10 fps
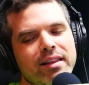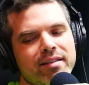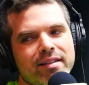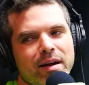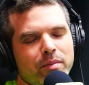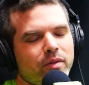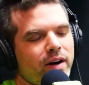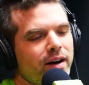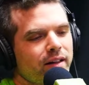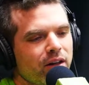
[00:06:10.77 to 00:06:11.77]

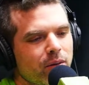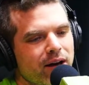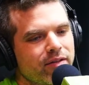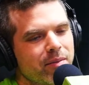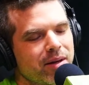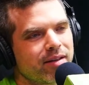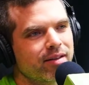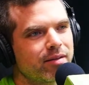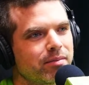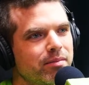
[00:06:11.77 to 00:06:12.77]
temporarily you have to make
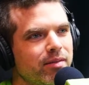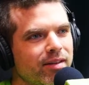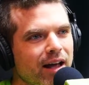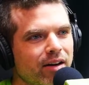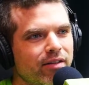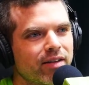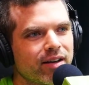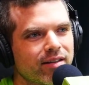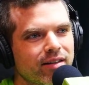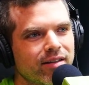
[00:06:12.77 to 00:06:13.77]
some
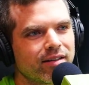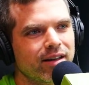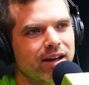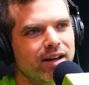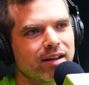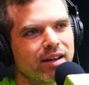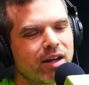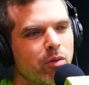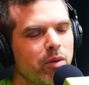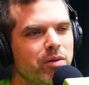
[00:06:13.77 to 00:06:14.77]
sacrifices. Yes. Yeah. Like,
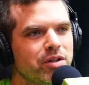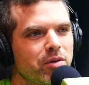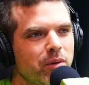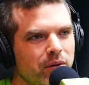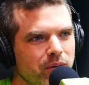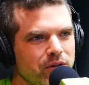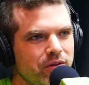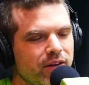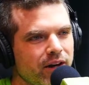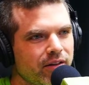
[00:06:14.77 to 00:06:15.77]
what would you
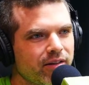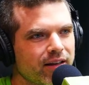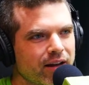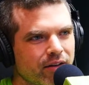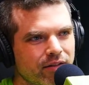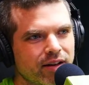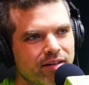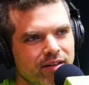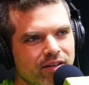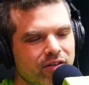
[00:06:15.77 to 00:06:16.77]
say are the
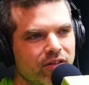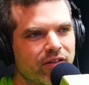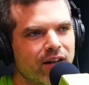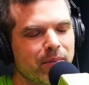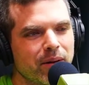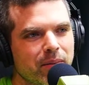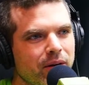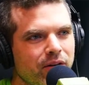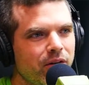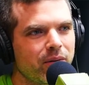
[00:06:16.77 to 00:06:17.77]
sacrifices? Just not being able to
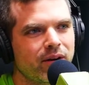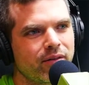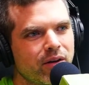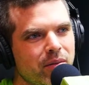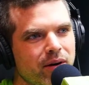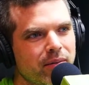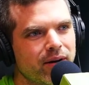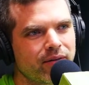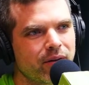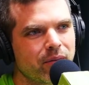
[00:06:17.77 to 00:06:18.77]
do whatever you want
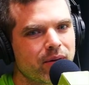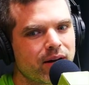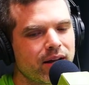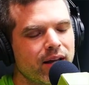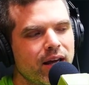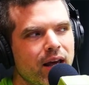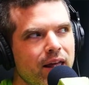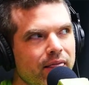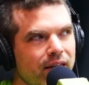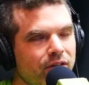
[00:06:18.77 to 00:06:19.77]
whenever you want,
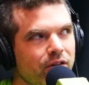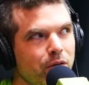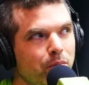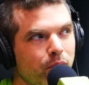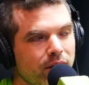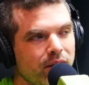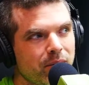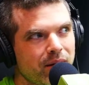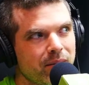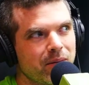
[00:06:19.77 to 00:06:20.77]
unless you bring the
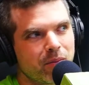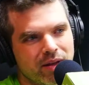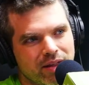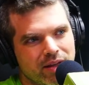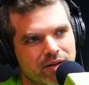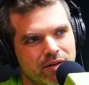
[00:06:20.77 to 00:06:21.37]
baby with you.